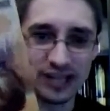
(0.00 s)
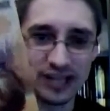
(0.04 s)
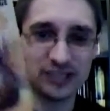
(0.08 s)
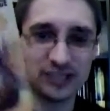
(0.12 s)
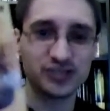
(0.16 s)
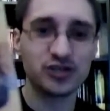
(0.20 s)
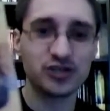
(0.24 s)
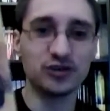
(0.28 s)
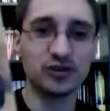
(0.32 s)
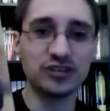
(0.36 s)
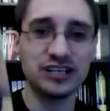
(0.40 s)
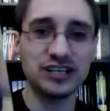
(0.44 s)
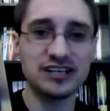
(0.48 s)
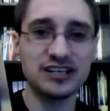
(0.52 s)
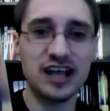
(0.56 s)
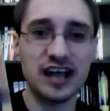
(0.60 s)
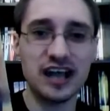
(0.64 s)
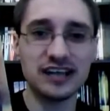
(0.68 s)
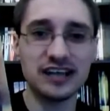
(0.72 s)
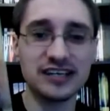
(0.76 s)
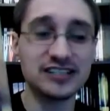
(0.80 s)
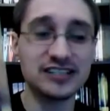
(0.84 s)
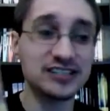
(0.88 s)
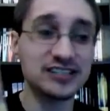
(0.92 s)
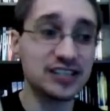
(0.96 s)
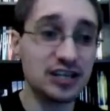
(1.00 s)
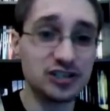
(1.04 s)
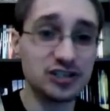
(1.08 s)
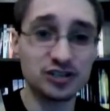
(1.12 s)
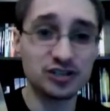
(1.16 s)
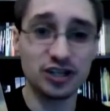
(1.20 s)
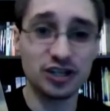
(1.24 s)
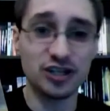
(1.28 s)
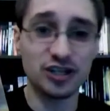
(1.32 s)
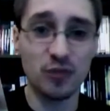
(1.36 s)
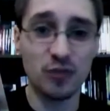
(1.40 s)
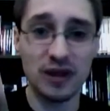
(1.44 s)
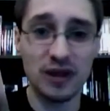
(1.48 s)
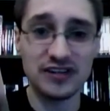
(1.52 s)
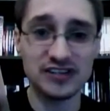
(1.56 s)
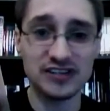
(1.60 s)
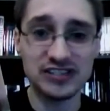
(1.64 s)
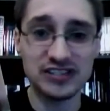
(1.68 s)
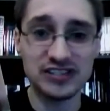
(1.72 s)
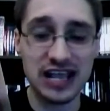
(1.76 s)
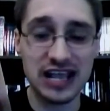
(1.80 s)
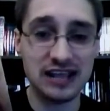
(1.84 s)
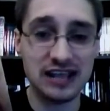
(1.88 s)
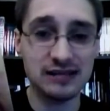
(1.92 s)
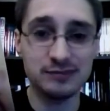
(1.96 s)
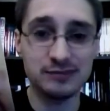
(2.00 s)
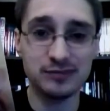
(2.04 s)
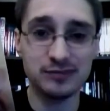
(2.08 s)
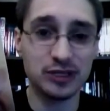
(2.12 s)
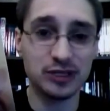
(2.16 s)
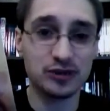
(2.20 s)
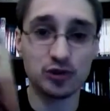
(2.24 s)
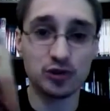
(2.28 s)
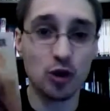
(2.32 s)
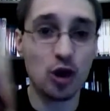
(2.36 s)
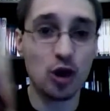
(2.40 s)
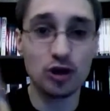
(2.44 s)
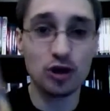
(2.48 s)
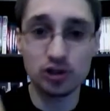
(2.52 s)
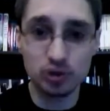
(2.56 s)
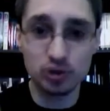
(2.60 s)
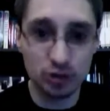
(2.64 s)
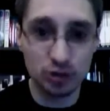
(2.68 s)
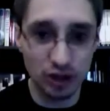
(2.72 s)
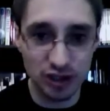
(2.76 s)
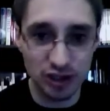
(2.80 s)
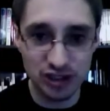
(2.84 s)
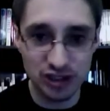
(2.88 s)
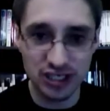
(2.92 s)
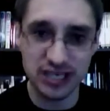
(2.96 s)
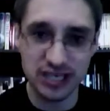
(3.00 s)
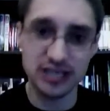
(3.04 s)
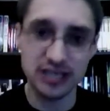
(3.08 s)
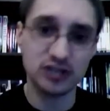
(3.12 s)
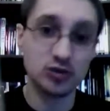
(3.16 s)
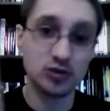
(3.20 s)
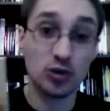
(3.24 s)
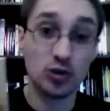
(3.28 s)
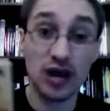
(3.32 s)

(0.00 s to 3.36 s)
It's certainly not essential in the way that, say, the Thrawn trilogy is,